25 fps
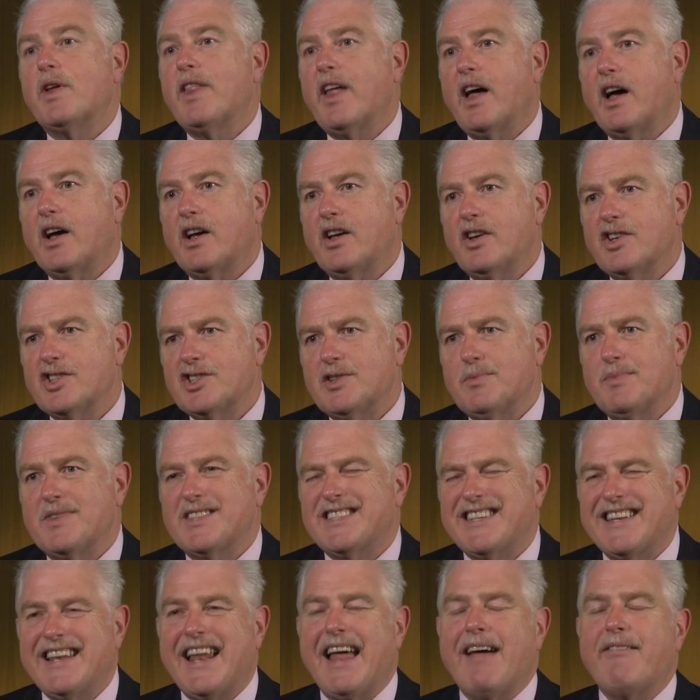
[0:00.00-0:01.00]
with our
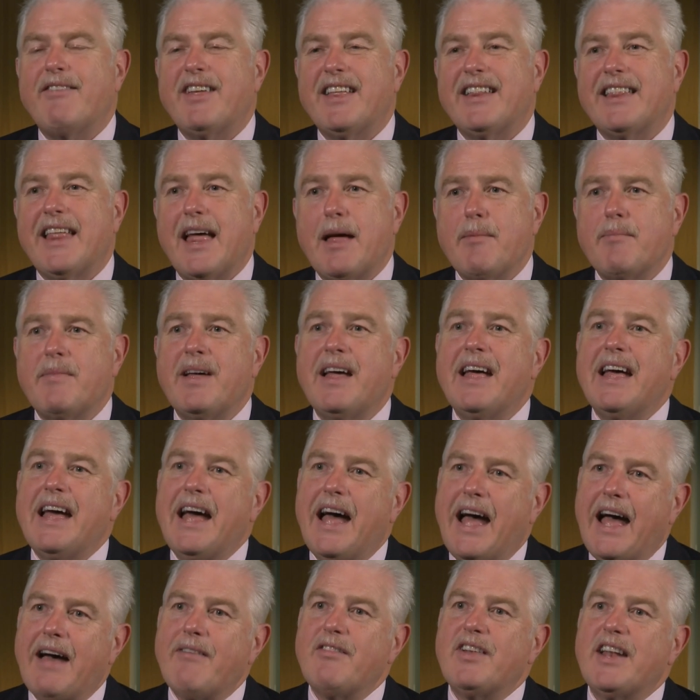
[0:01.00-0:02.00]
customers and having them
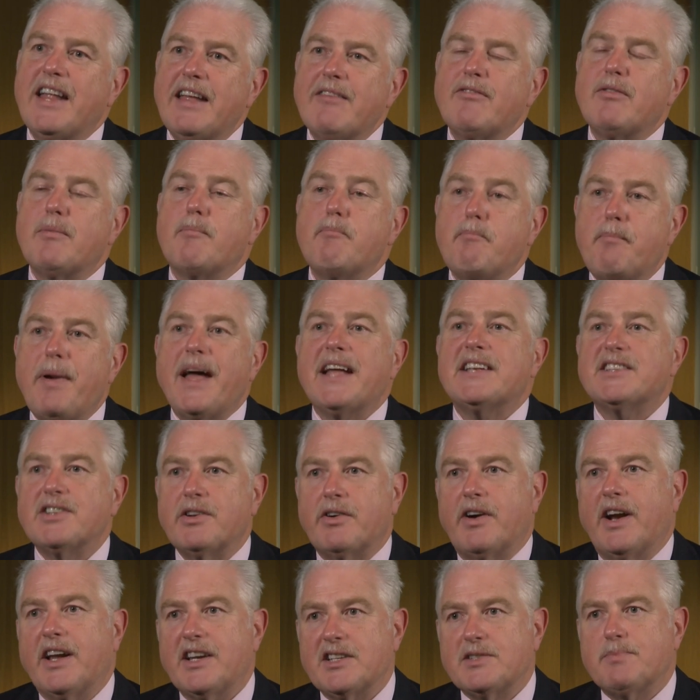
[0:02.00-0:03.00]
have an even
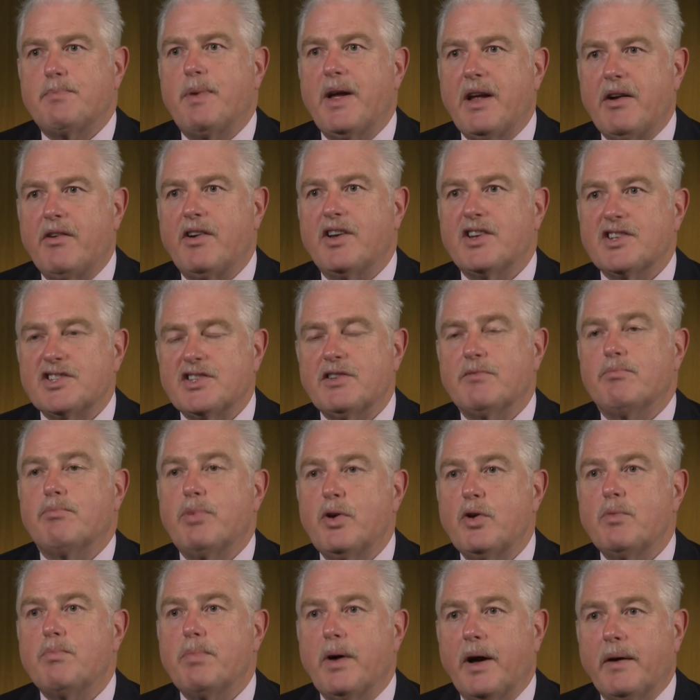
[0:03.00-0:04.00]
better experience of
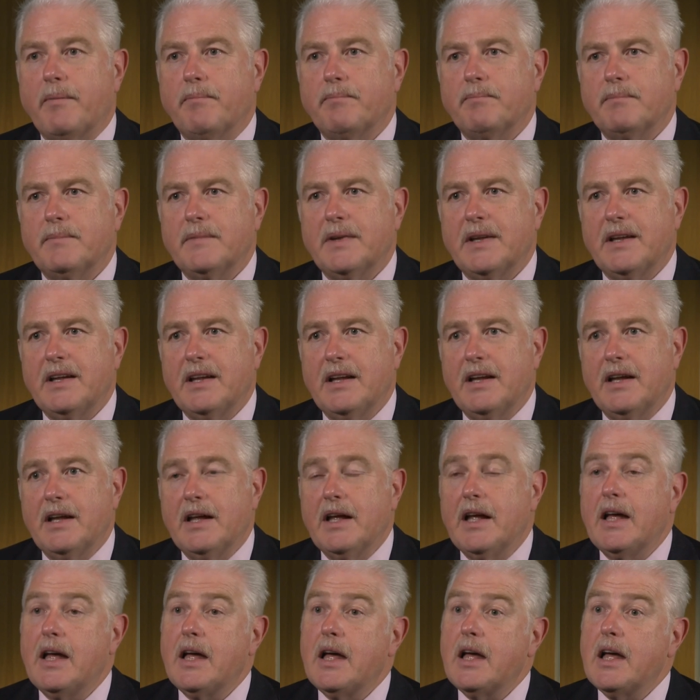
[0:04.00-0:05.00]
Bupa.
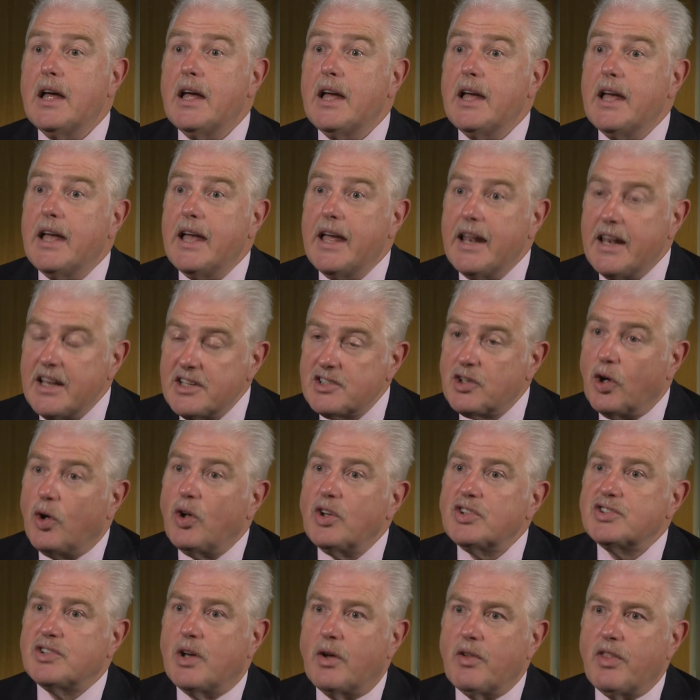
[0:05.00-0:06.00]
It is
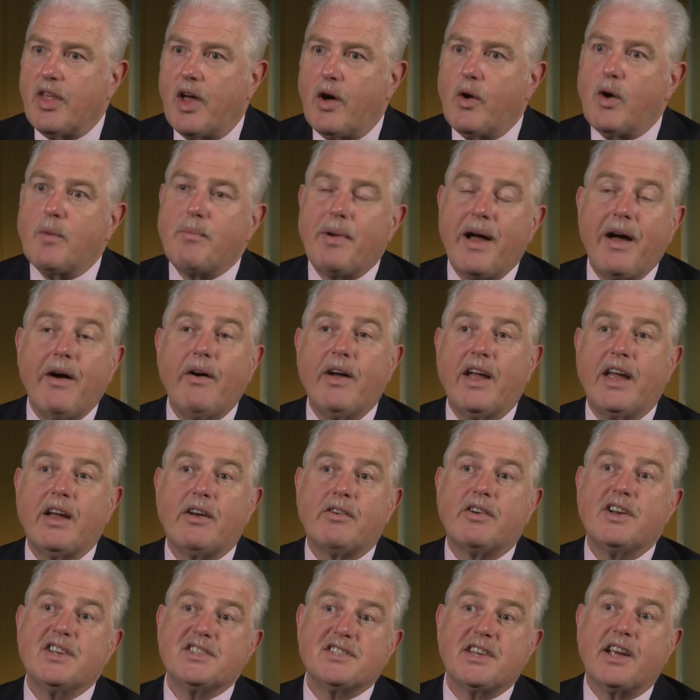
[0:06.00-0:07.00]
also, though, about
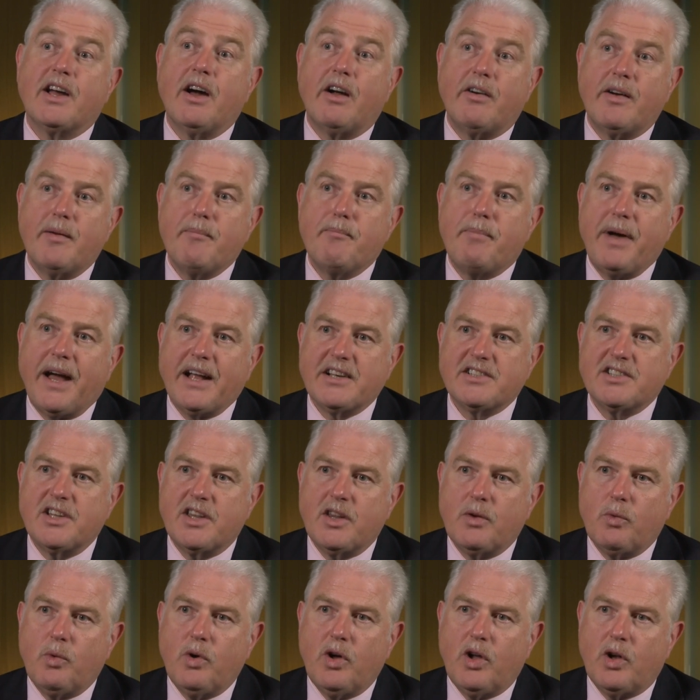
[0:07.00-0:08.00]
increasing our impact
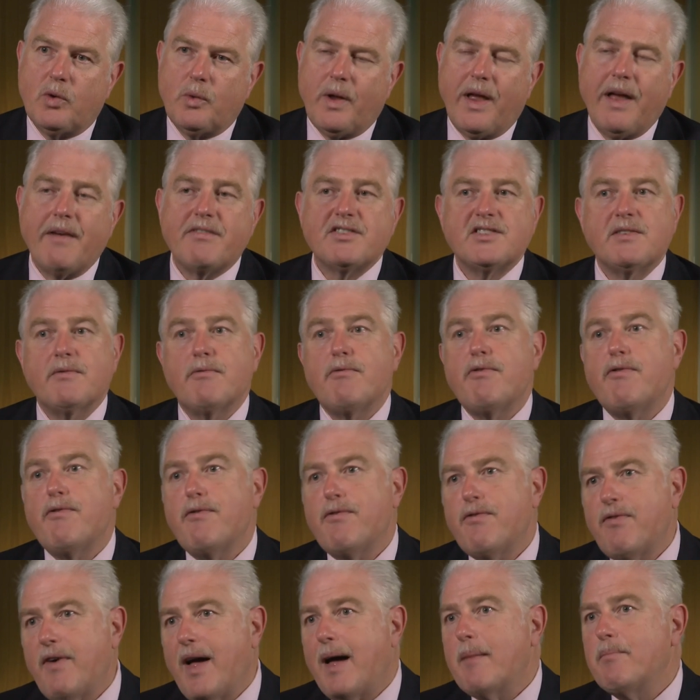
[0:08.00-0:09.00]
in the world. We have some
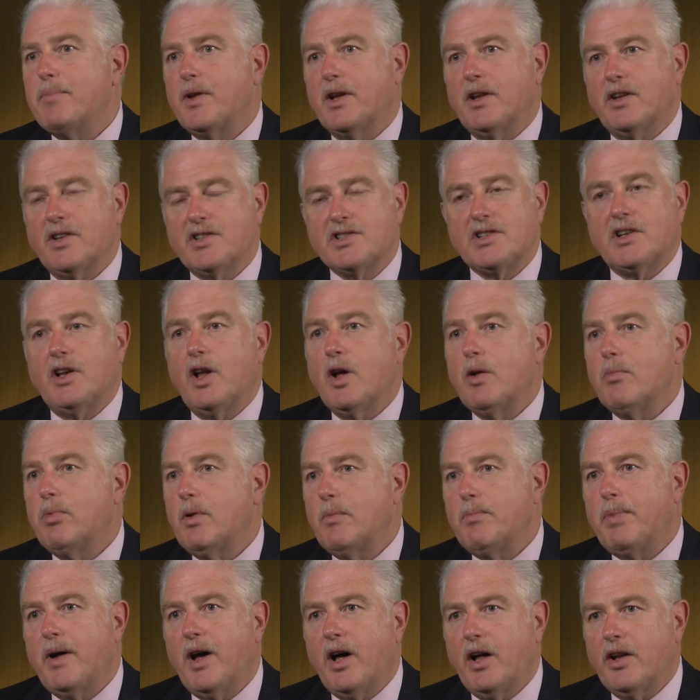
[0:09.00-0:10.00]
fabulous
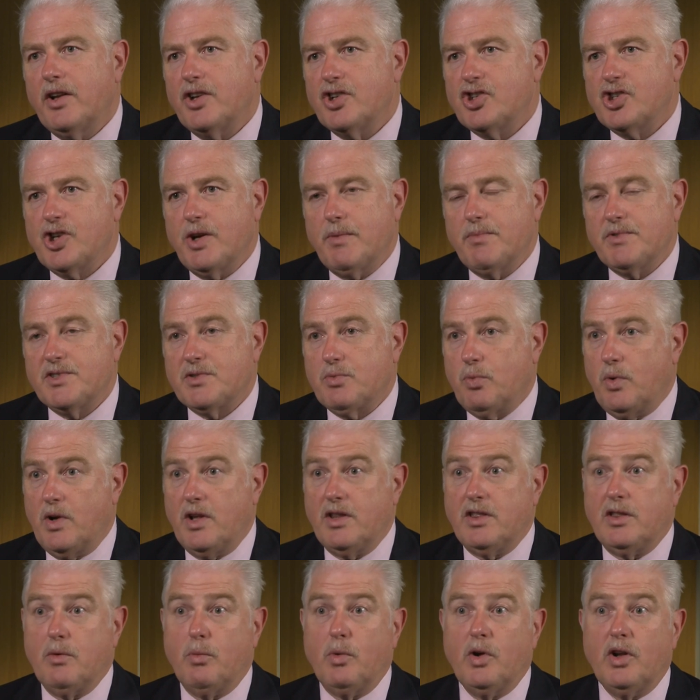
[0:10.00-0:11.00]
global partnerships
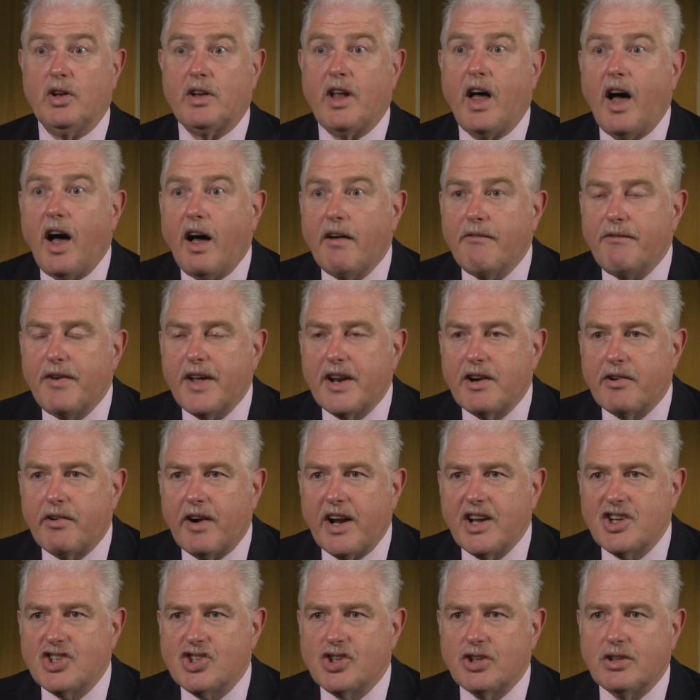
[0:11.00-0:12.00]
with the World Heart
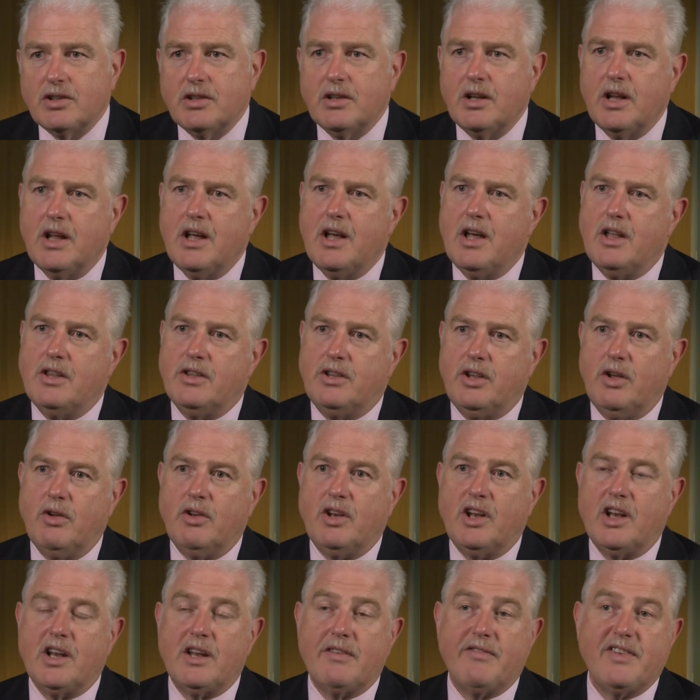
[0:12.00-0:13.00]
Federation, the
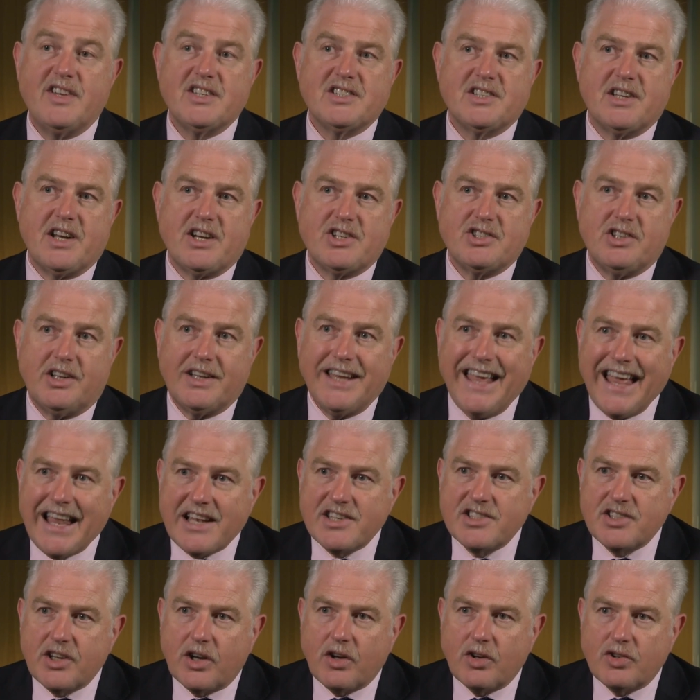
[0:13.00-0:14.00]
Union of International
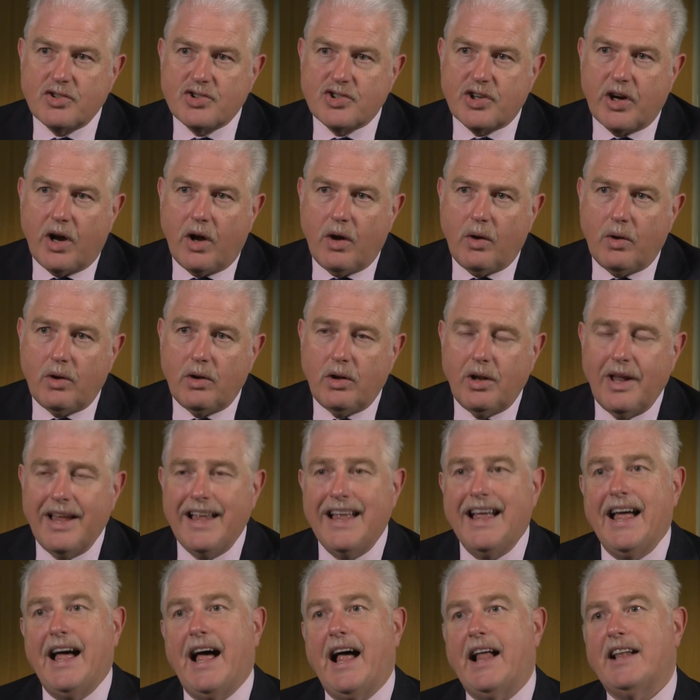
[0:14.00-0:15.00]
Cancer Control,
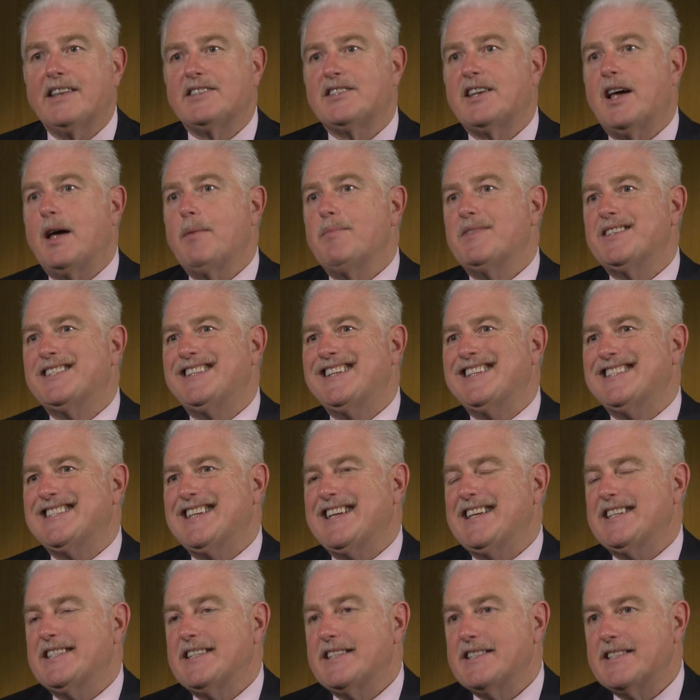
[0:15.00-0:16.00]
Alzheimer's
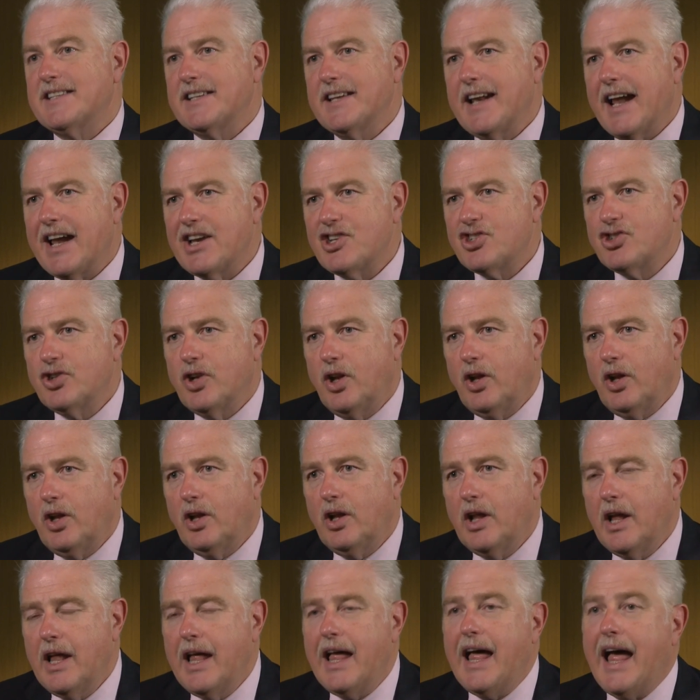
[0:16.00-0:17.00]
Disease
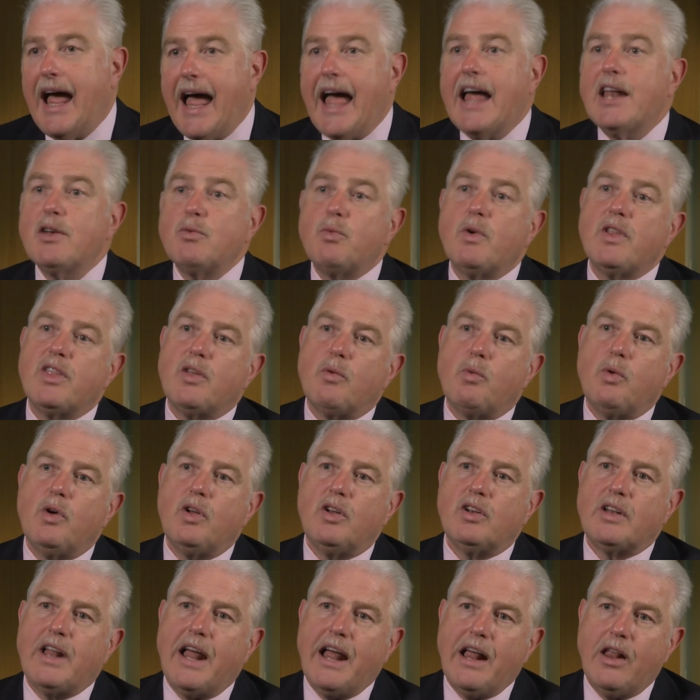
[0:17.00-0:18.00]
International, and with the
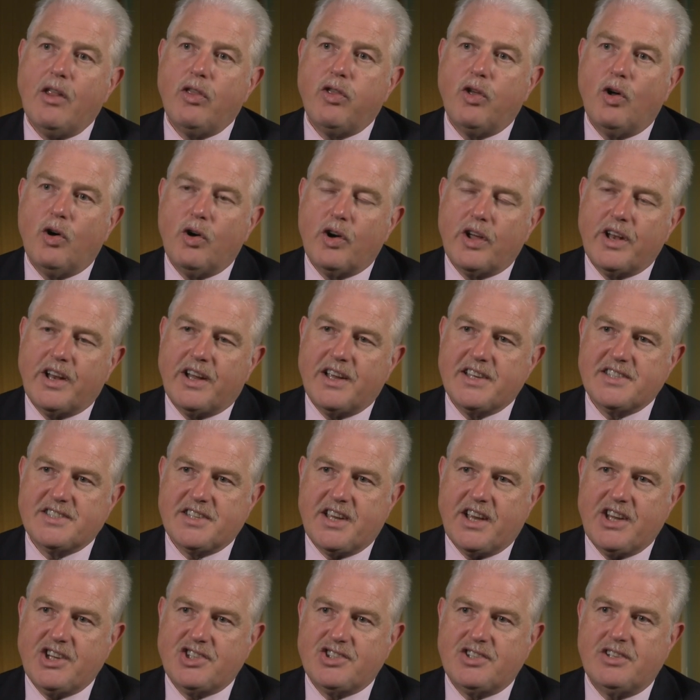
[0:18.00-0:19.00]
World Health
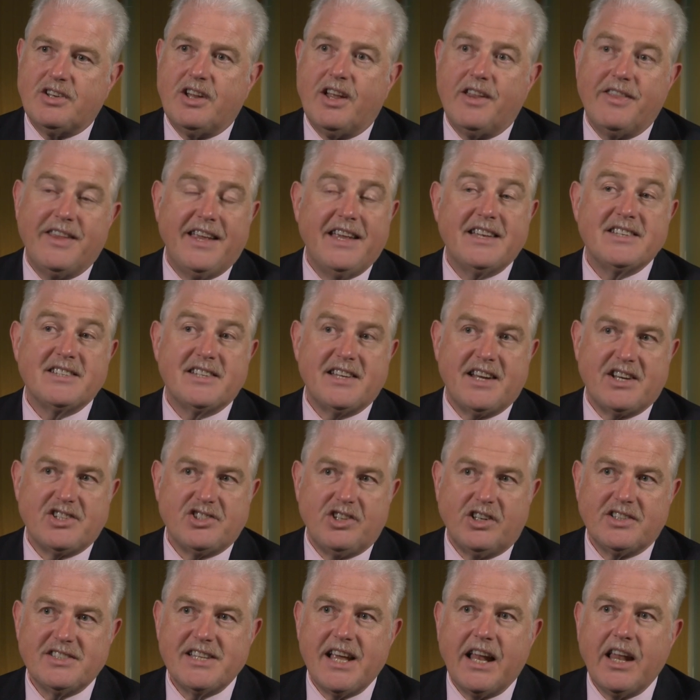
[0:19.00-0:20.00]
Organization and the
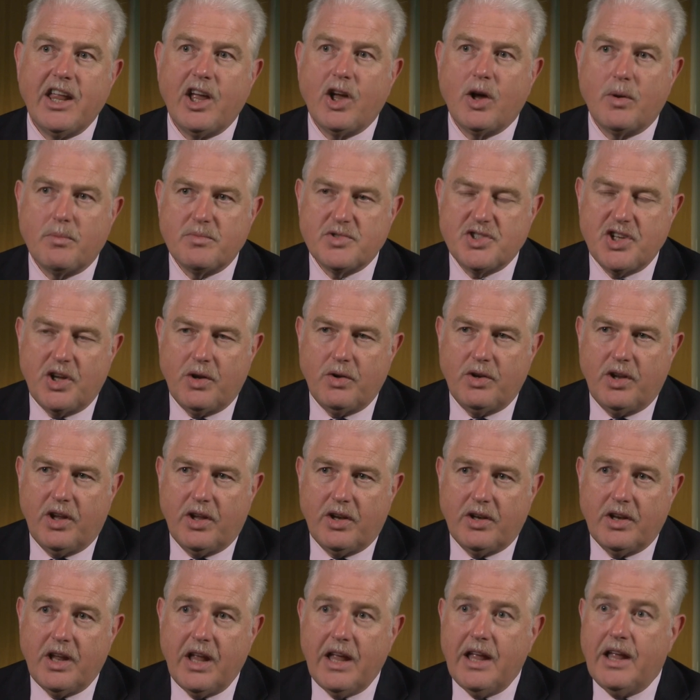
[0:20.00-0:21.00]
International Telecoms
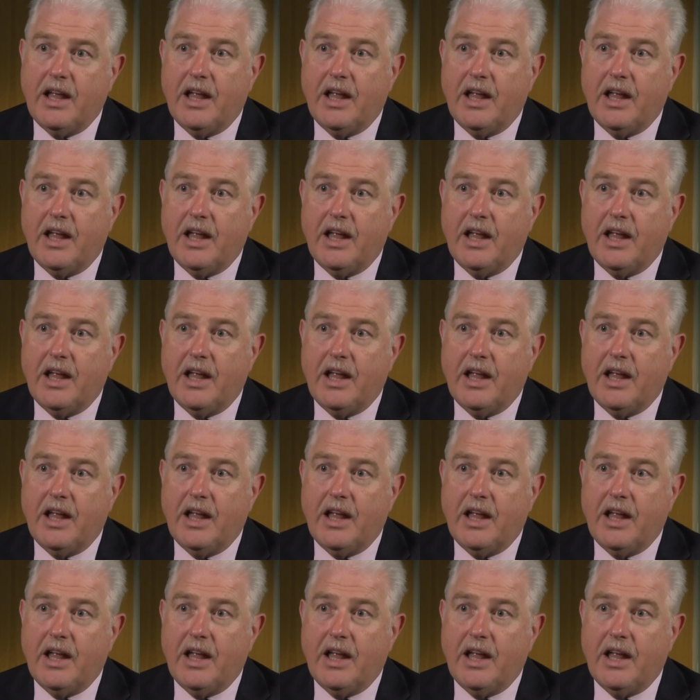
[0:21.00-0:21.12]
Union,